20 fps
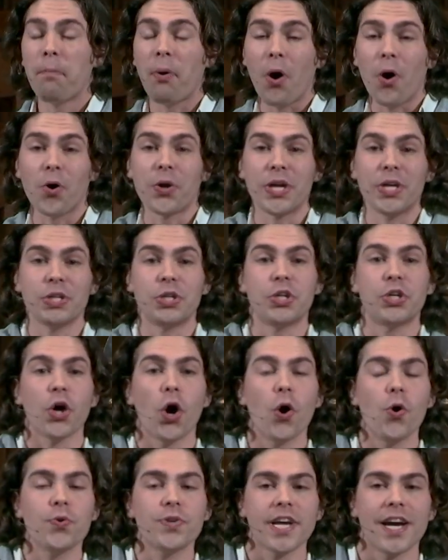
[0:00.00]
Paul can
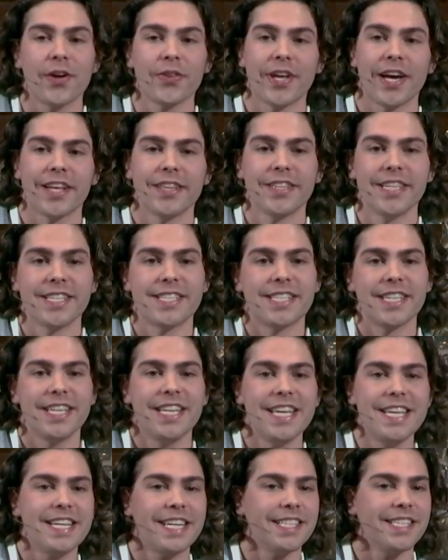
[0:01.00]
go down that list
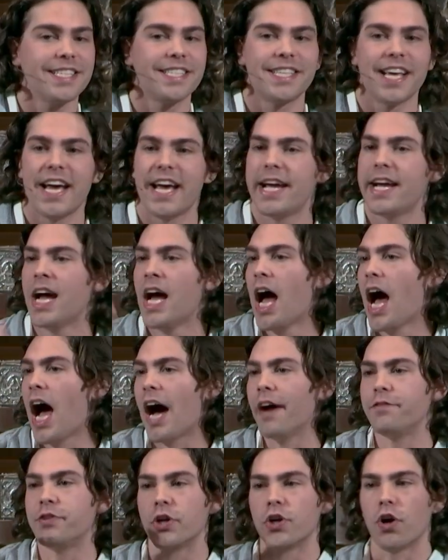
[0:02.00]
and he can say,
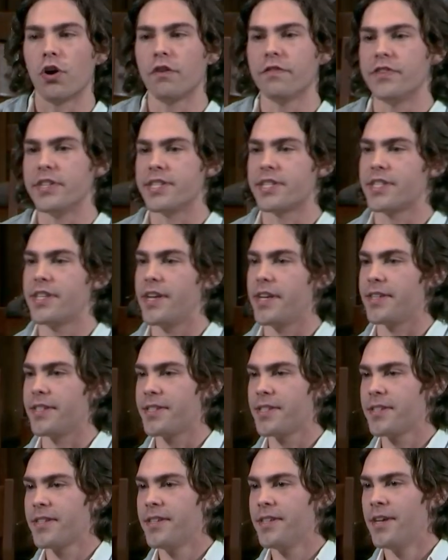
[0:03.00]
I've done all of these
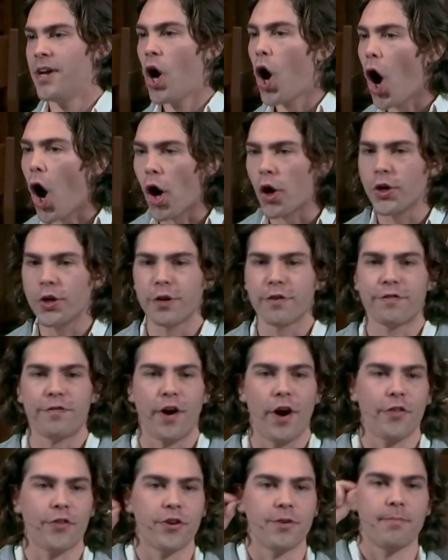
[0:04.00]
things. Honor your
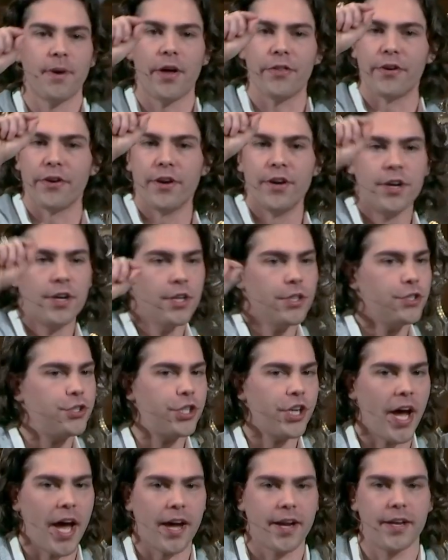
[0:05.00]
father and mother,
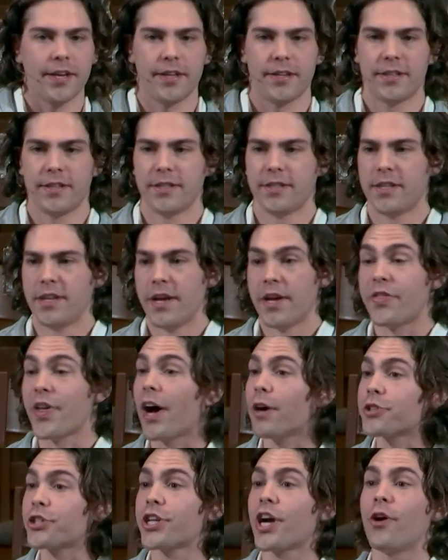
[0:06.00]
check.
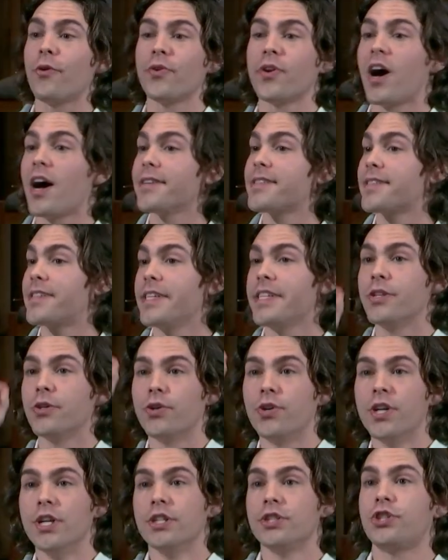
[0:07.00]
Thou shalt not
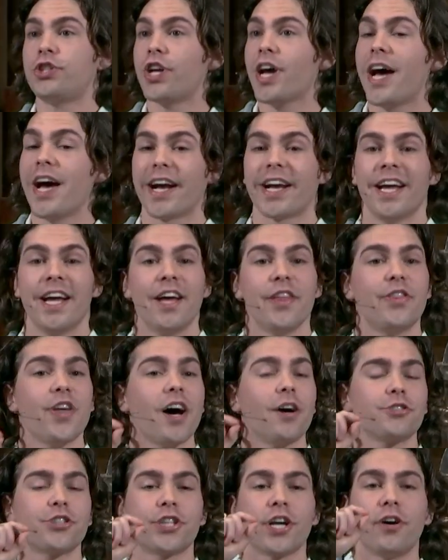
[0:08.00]
steal, check.
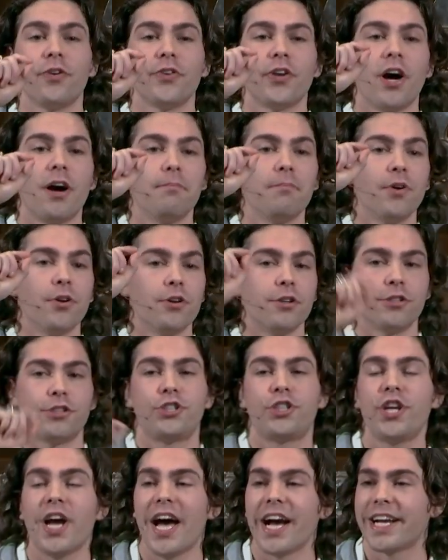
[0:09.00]
Thou shalt not murder,
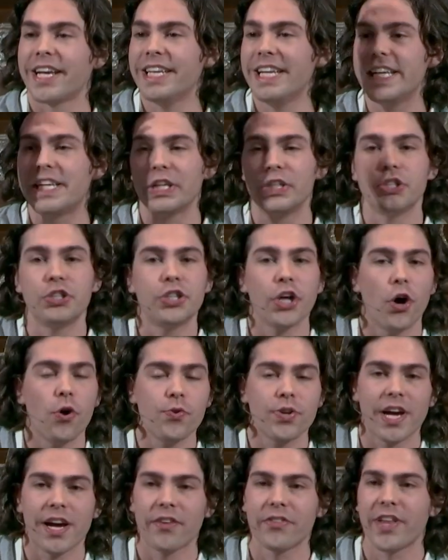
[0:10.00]
check. And he can
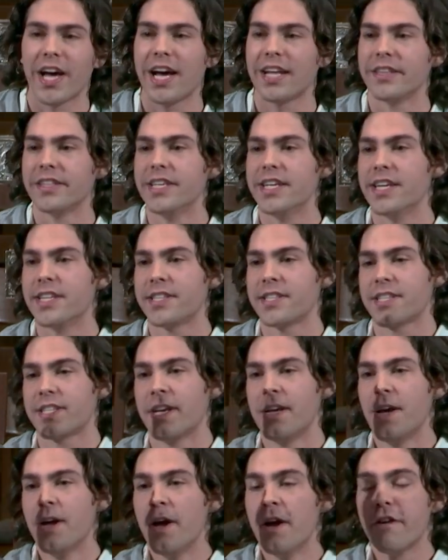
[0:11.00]
go down that list
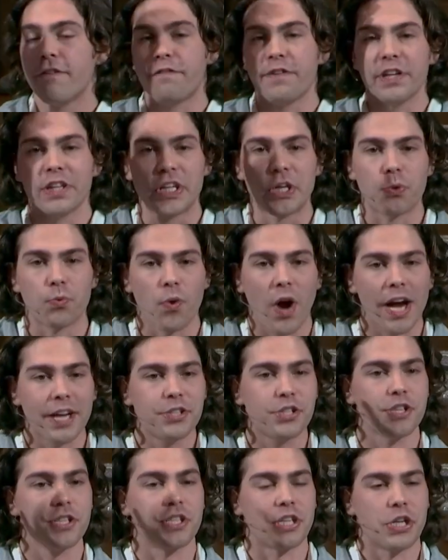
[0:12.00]
feeling
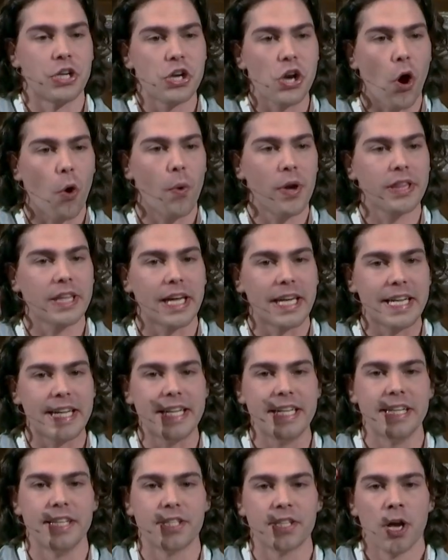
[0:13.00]
righteous and knowing that
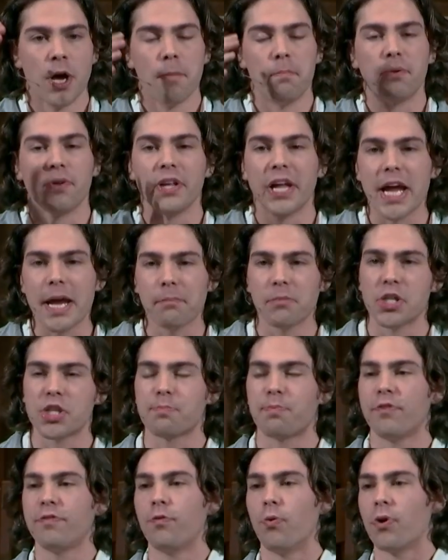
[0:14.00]
he is
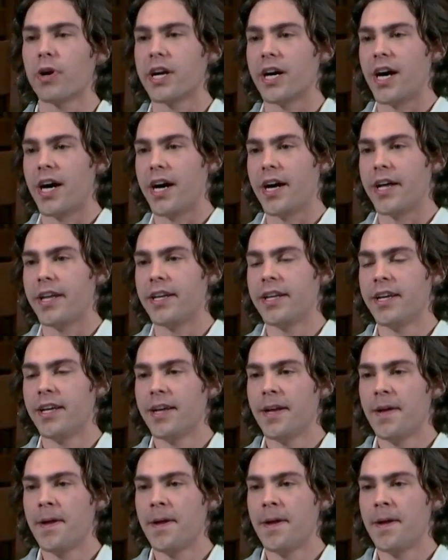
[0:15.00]
blameless before God